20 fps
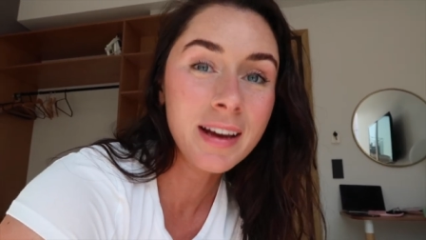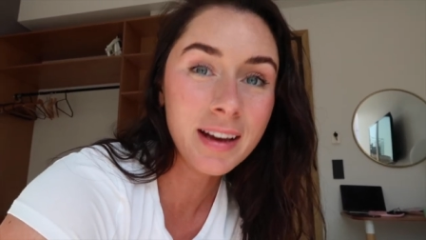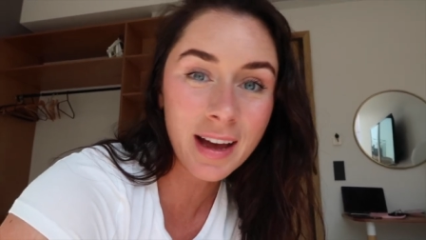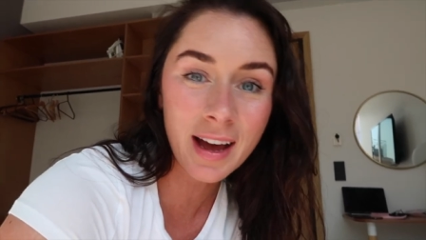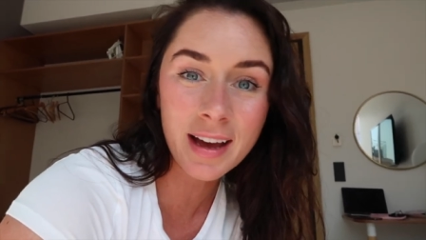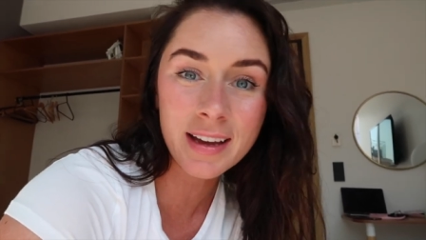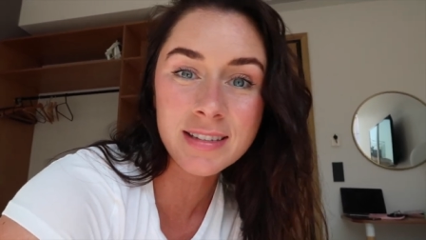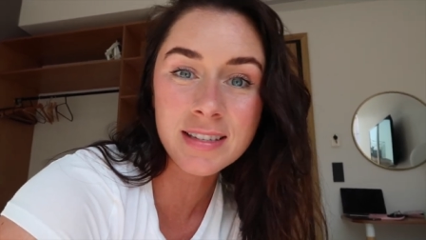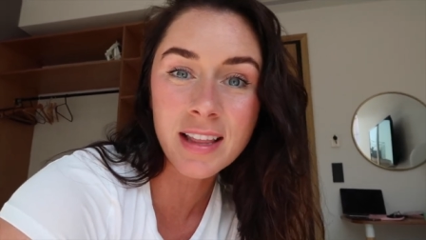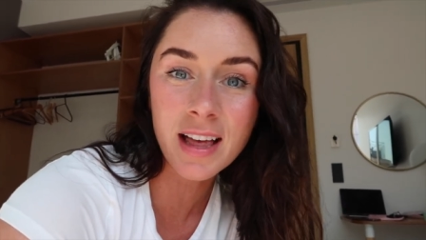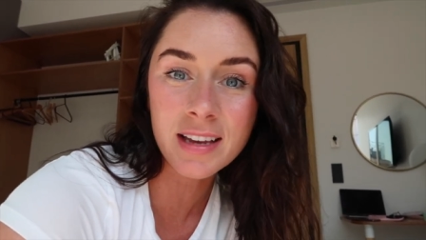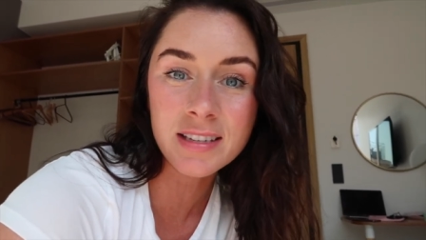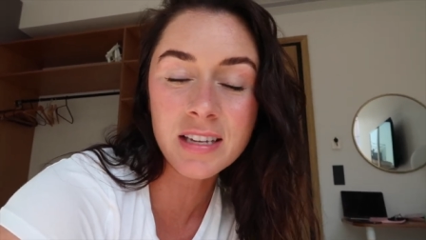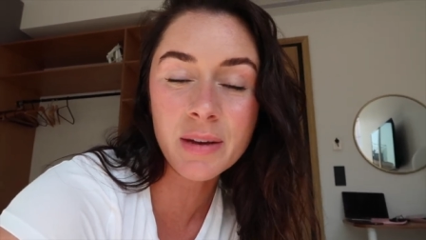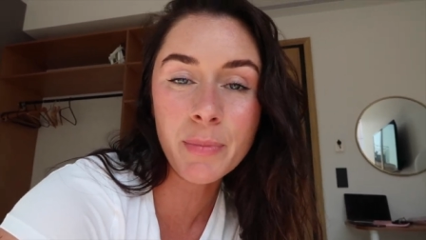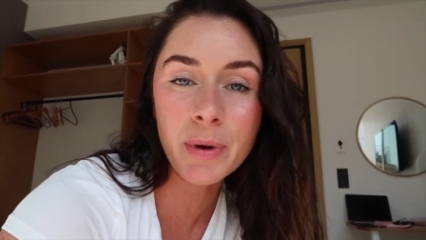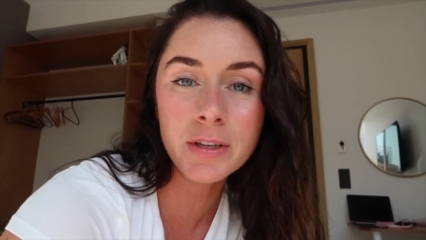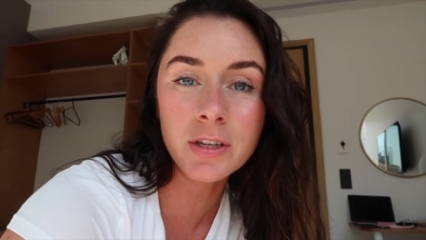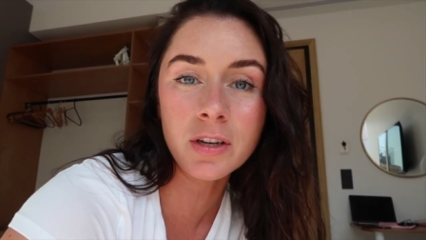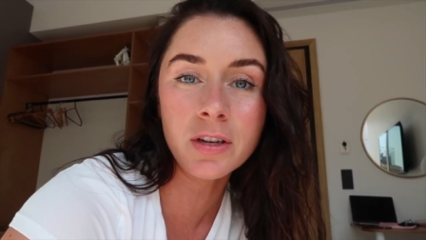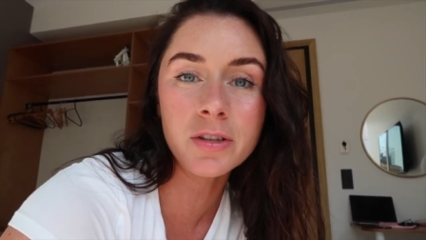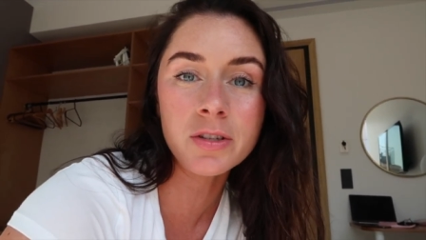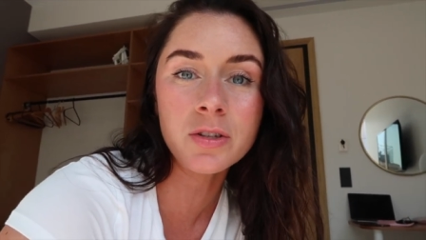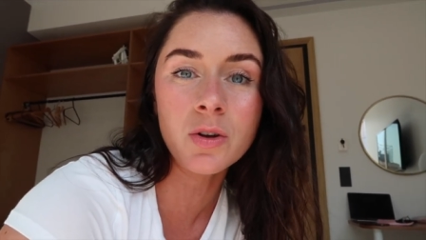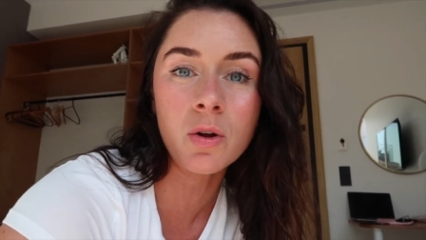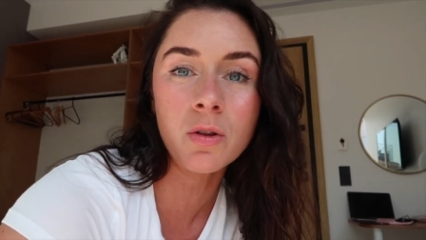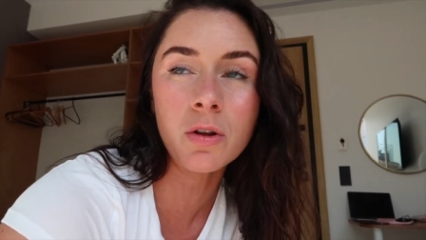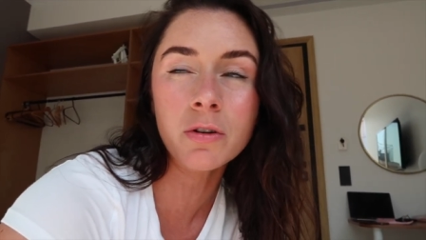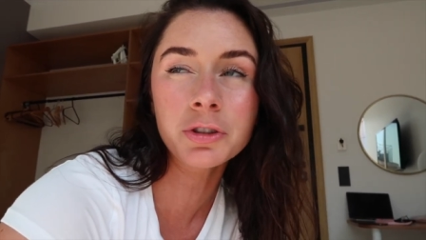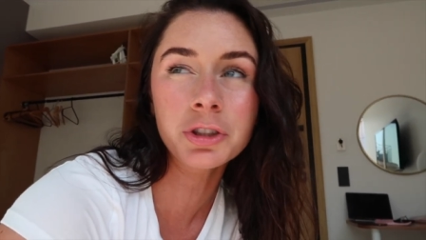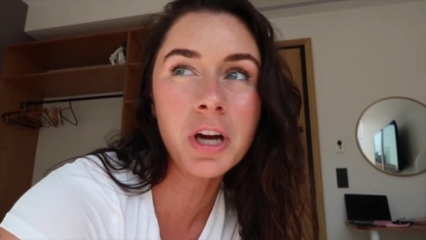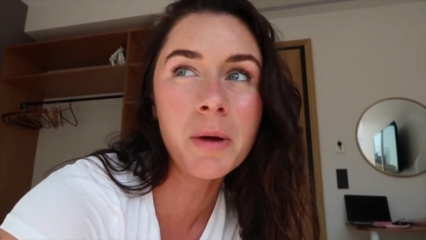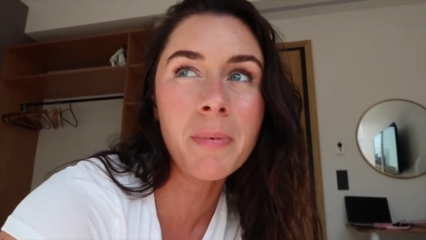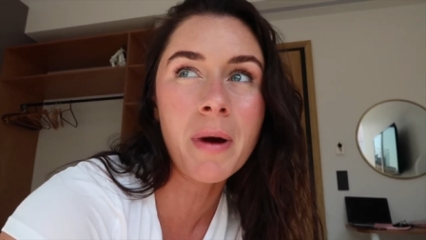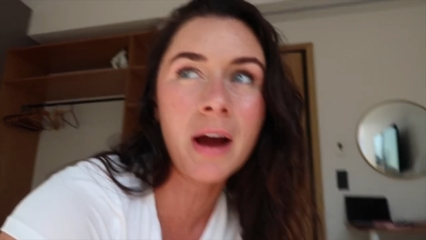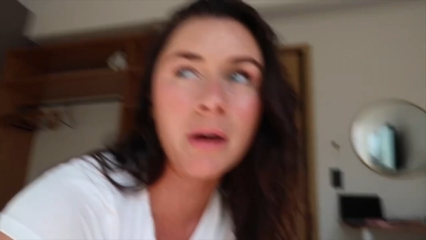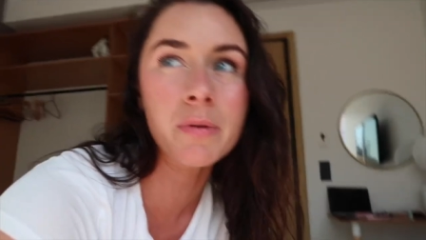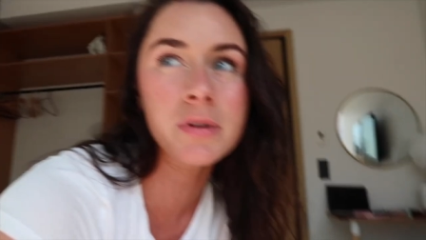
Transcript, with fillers: Guys, last time I took a solo trip, I